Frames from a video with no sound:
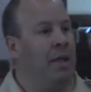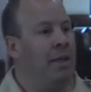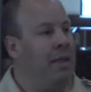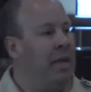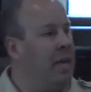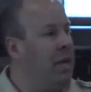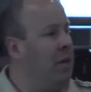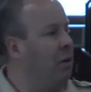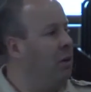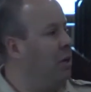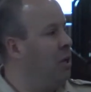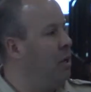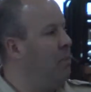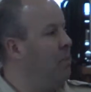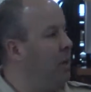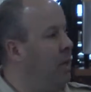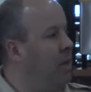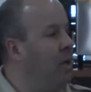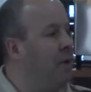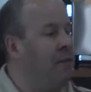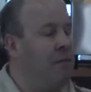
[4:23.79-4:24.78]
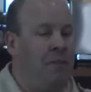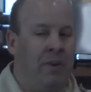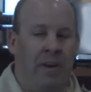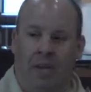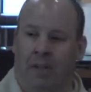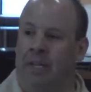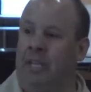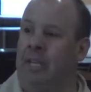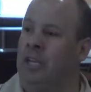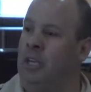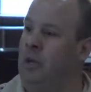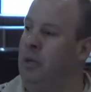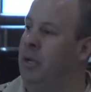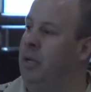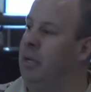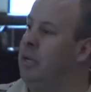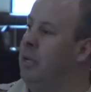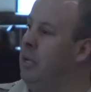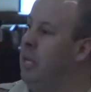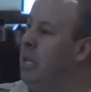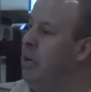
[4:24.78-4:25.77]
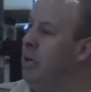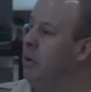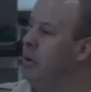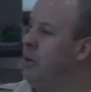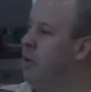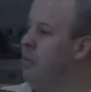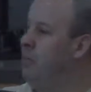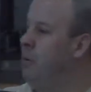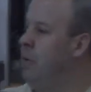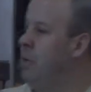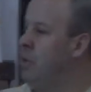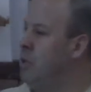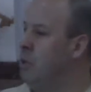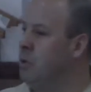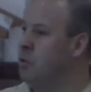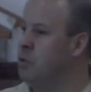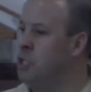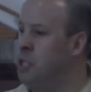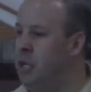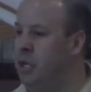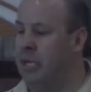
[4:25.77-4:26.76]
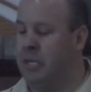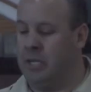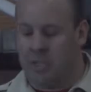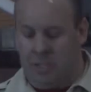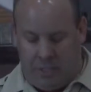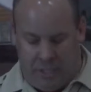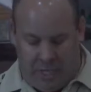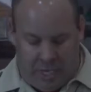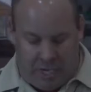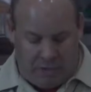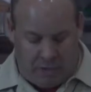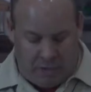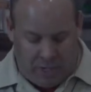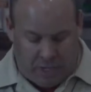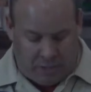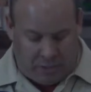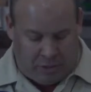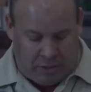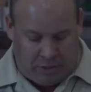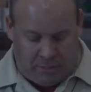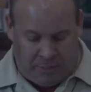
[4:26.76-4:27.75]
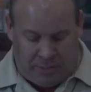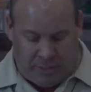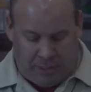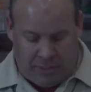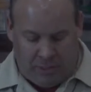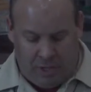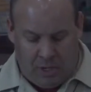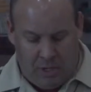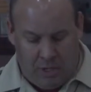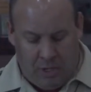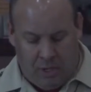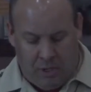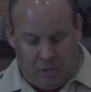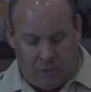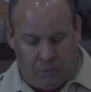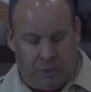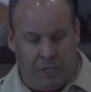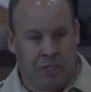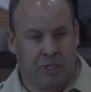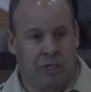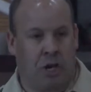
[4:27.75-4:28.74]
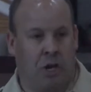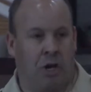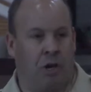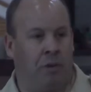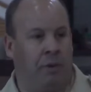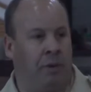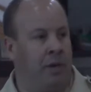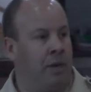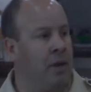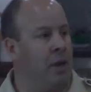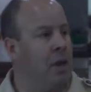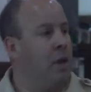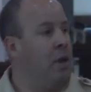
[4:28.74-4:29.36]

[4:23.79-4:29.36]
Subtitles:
they are going to be a failing unit, and they are going to be those units that are not going to be rechartering.